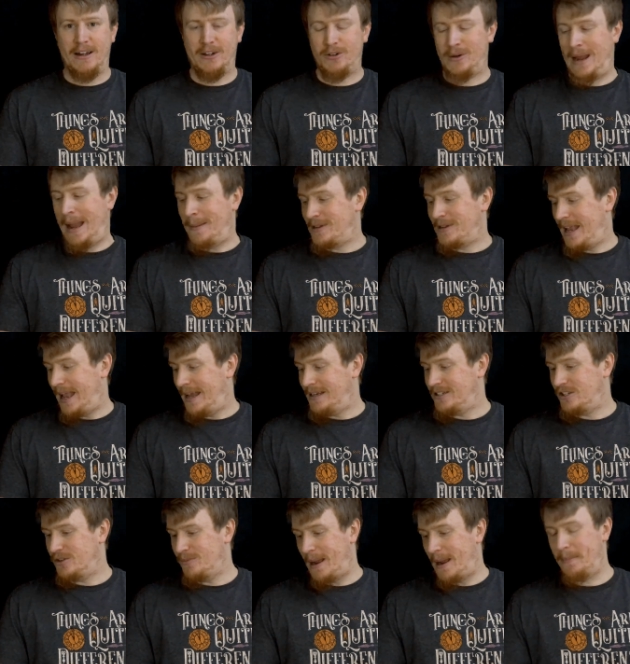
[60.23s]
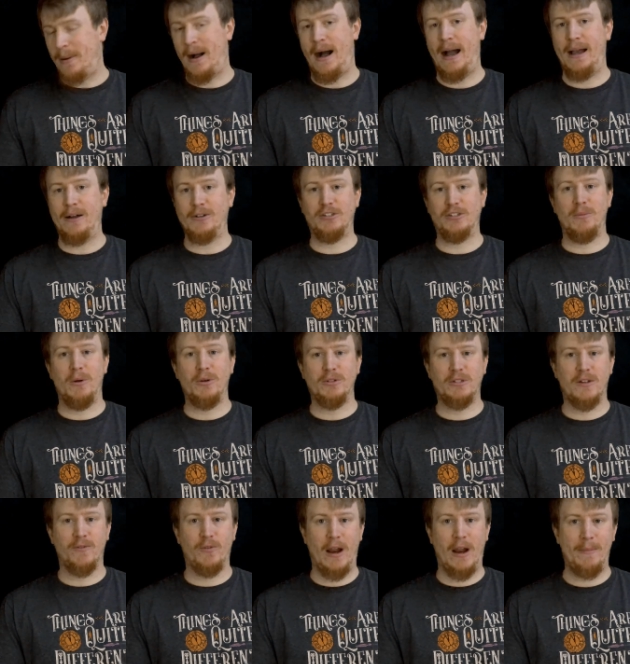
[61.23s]
crap to add to my pile. So
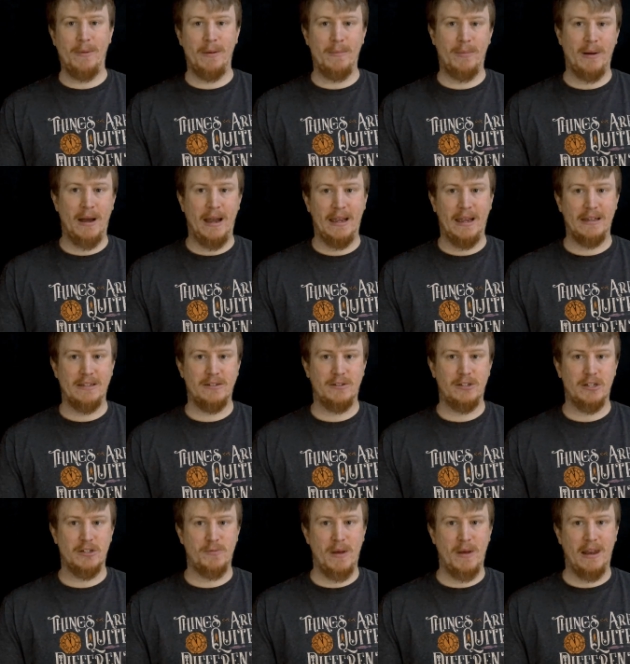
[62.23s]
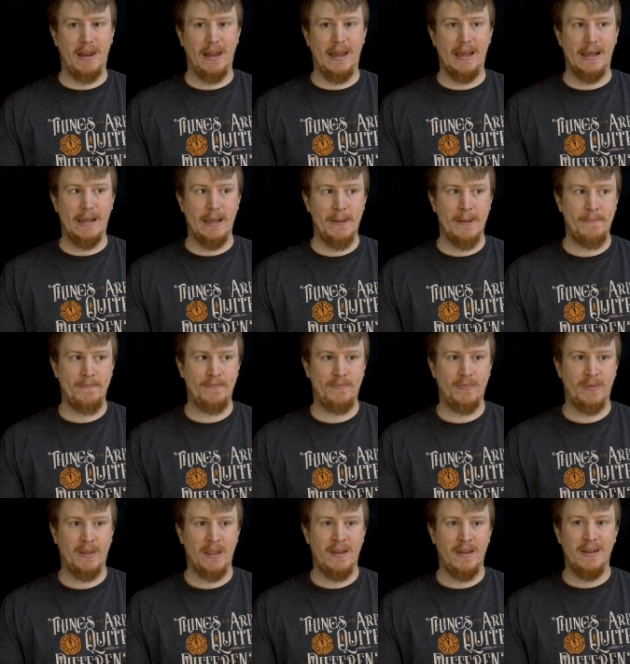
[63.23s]
most of what I've been buying has just been like
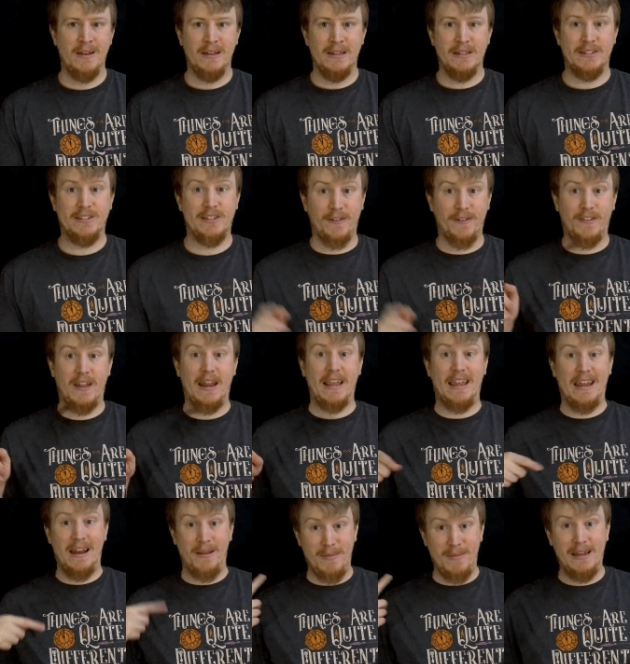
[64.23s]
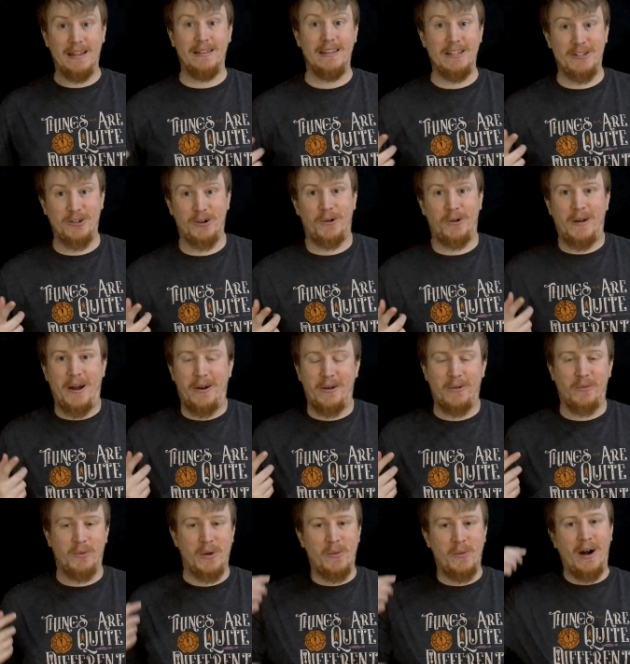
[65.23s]
stuff that I can immediately turn around
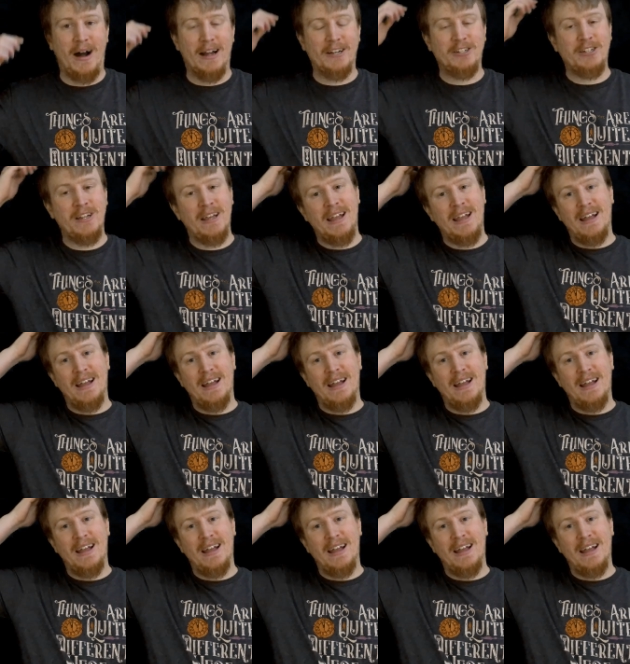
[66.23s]
and rewatch.